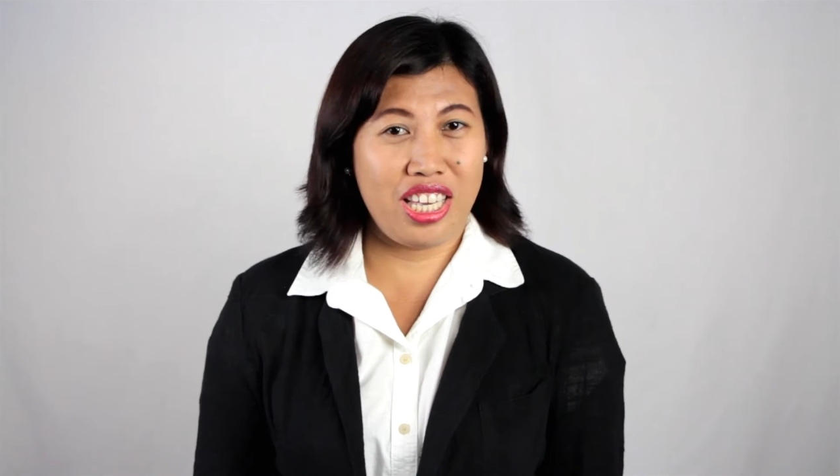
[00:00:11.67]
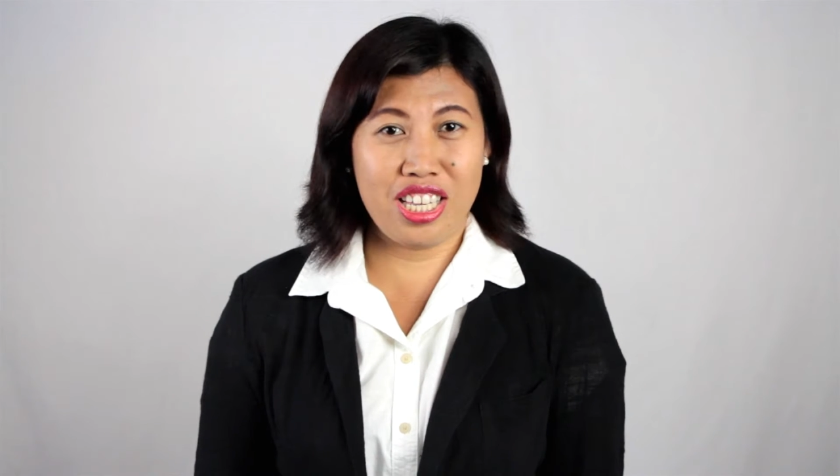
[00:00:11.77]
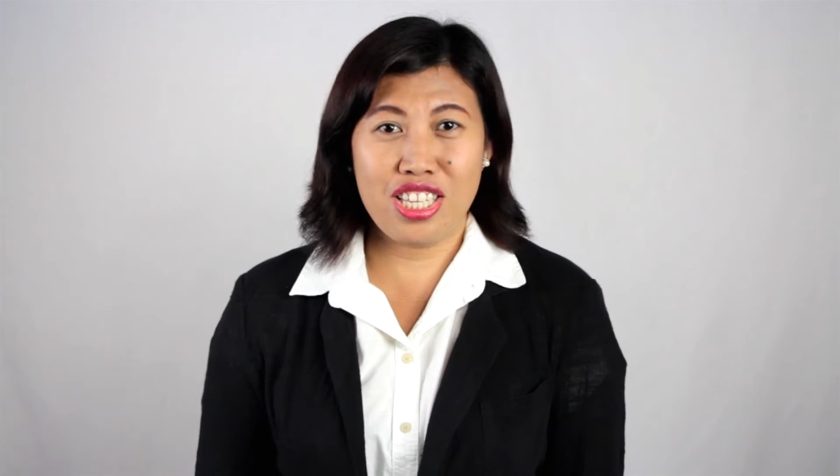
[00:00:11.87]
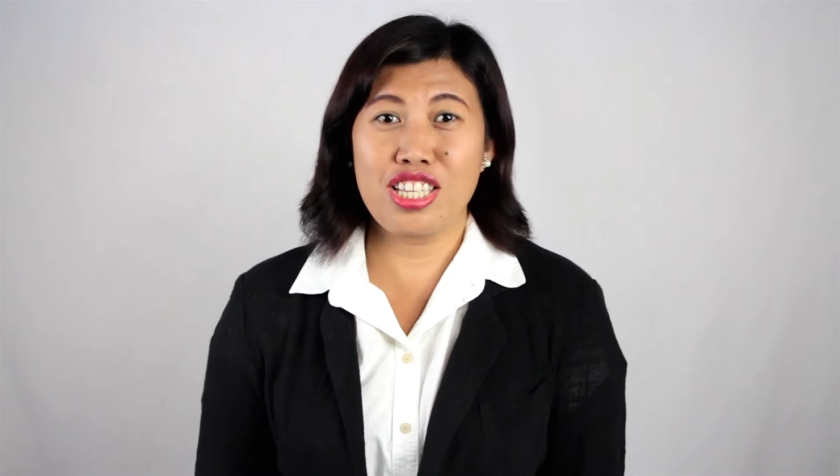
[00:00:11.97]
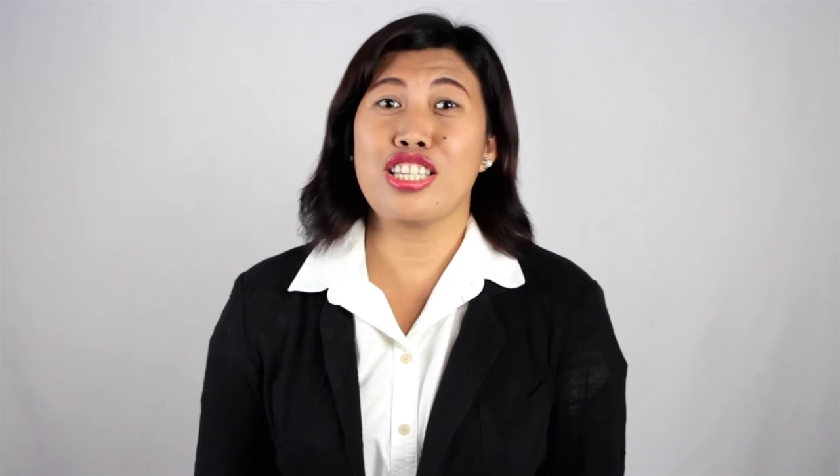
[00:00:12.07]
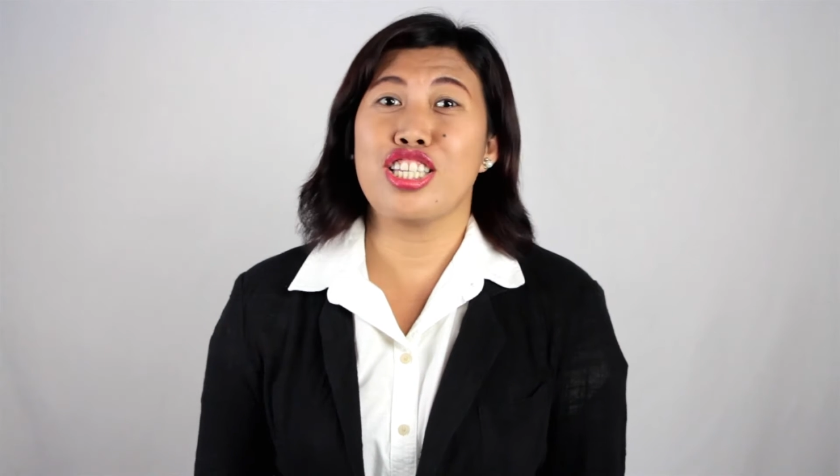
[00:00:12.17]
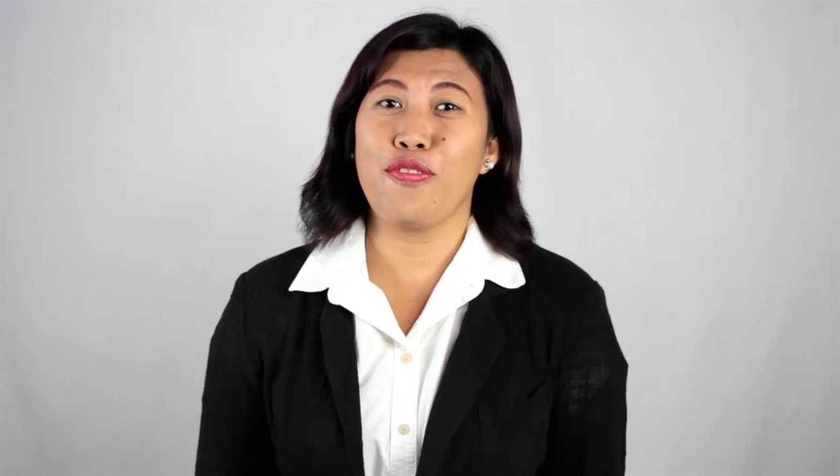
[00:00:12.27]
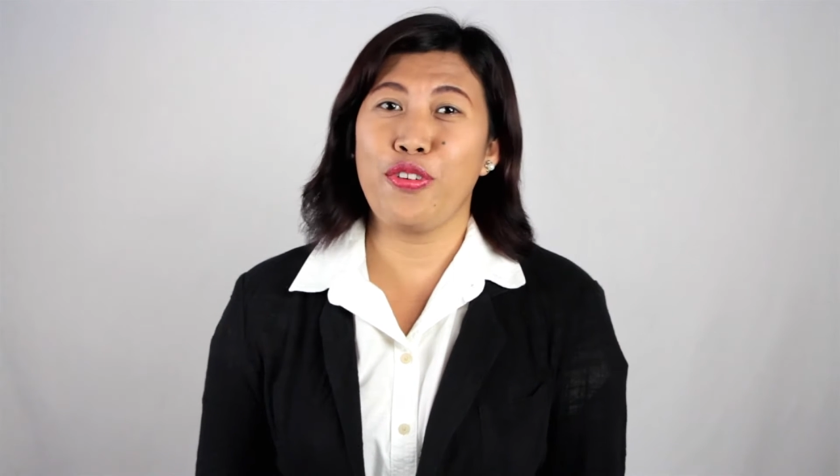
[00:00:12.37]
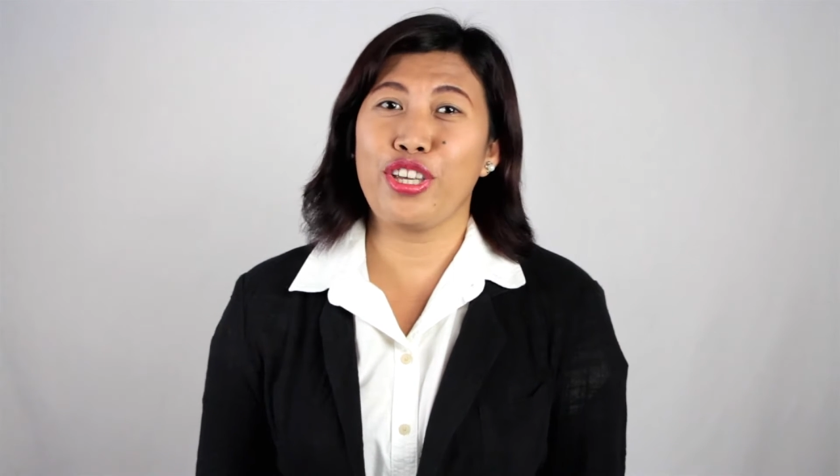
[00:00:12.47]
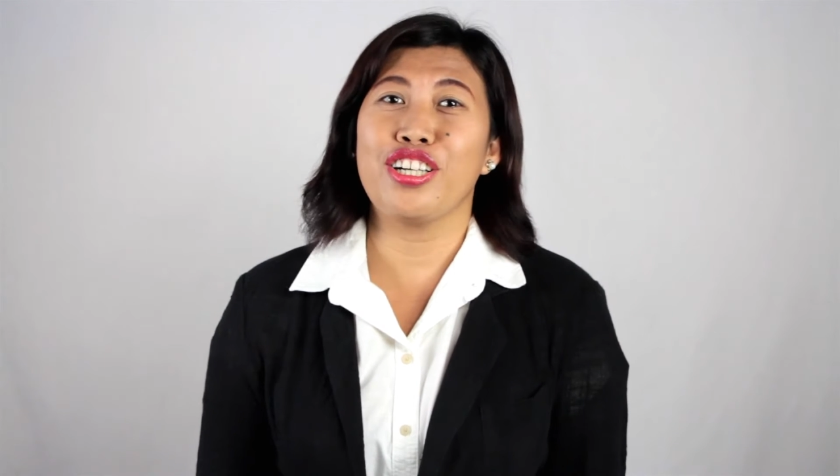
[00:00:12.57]
is a
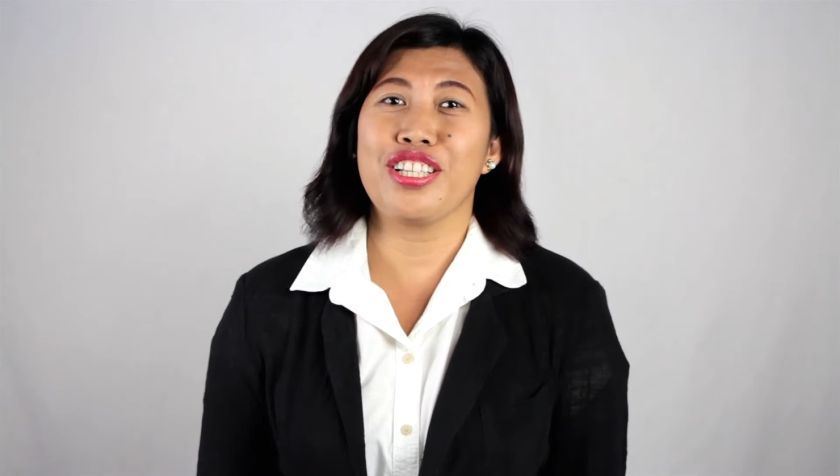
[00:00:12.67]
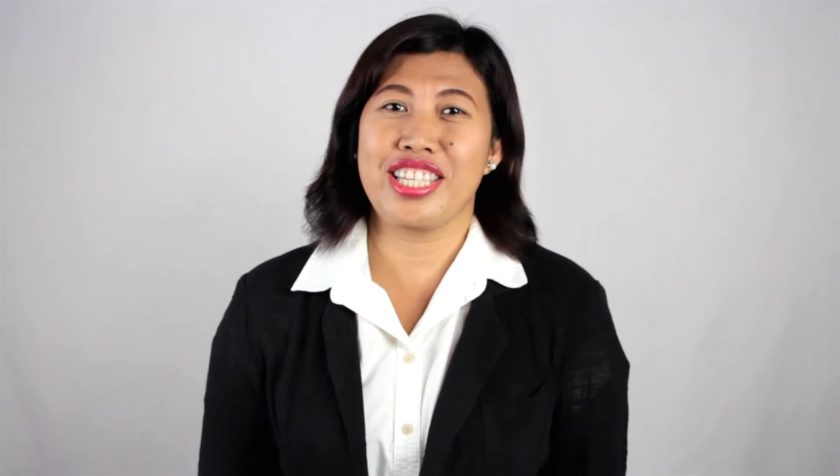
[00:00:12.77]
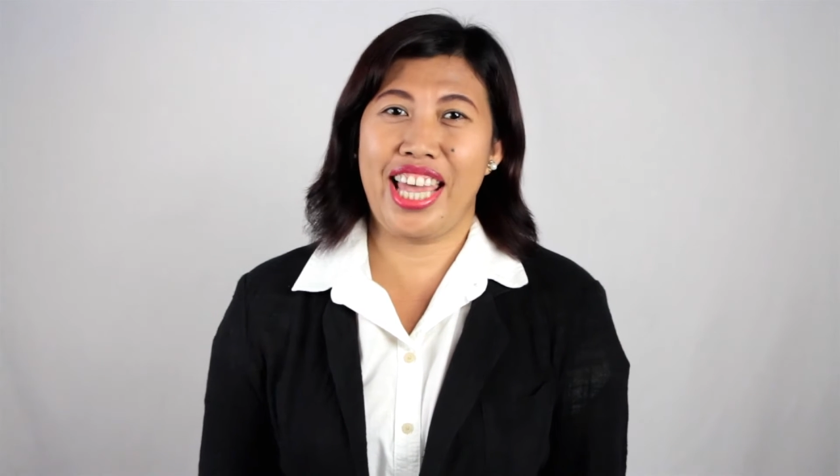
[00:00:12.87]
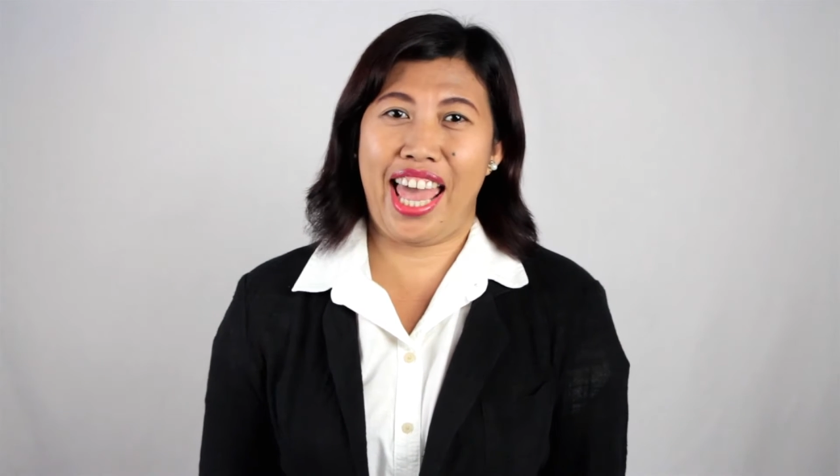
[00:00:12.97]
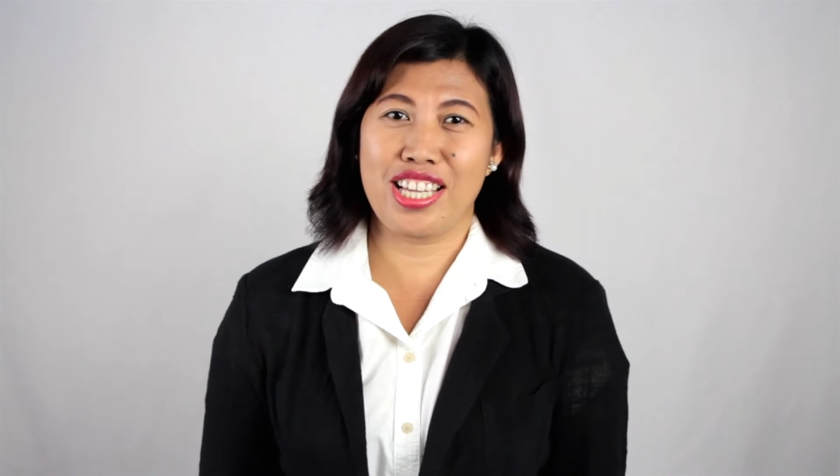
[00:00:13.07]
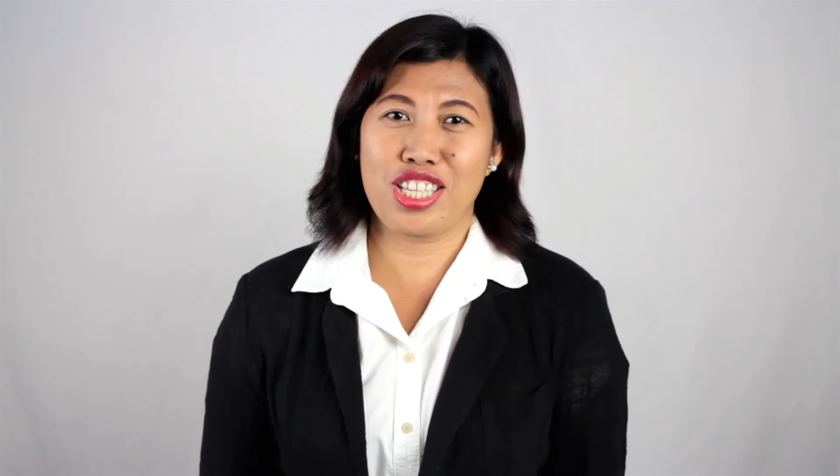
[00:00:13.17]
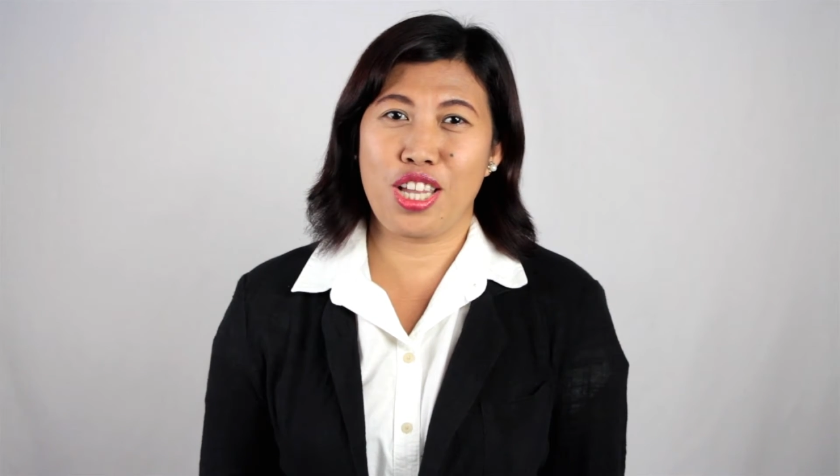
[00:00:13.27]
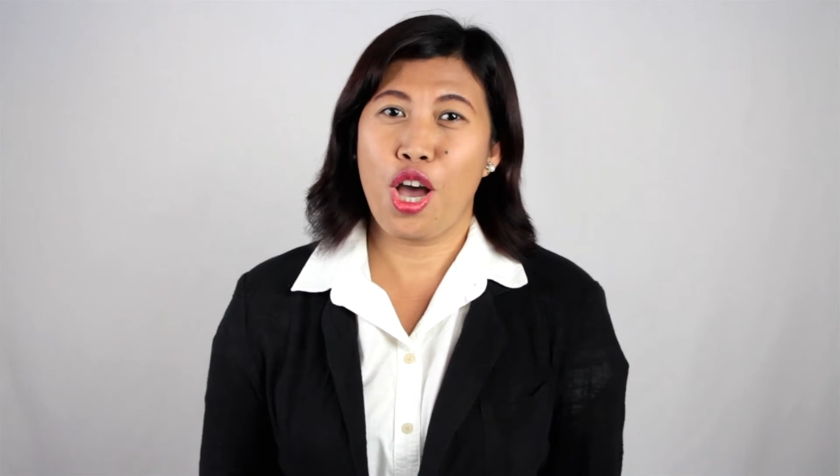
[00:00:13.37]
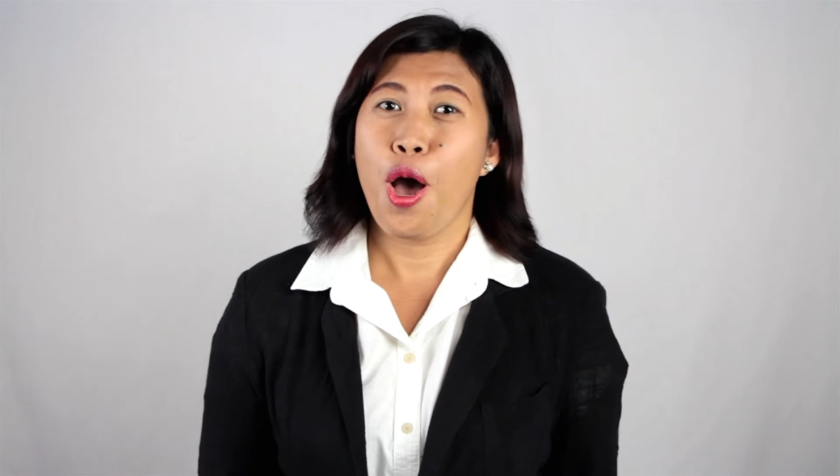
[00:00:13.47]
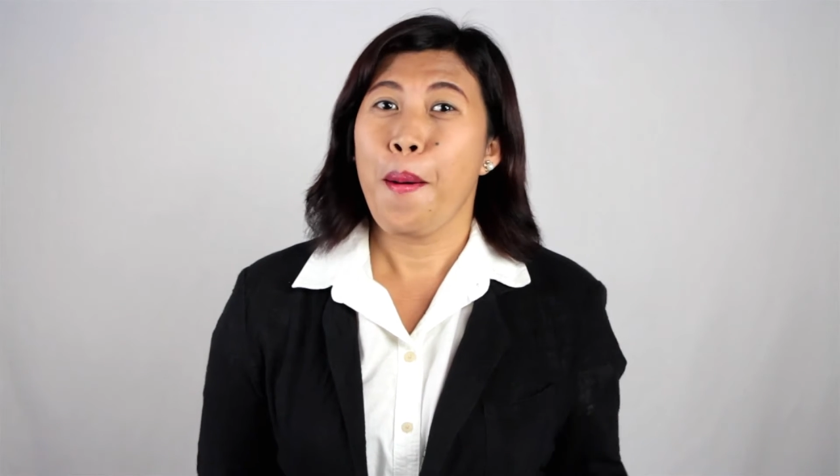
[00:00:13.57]
difficult task,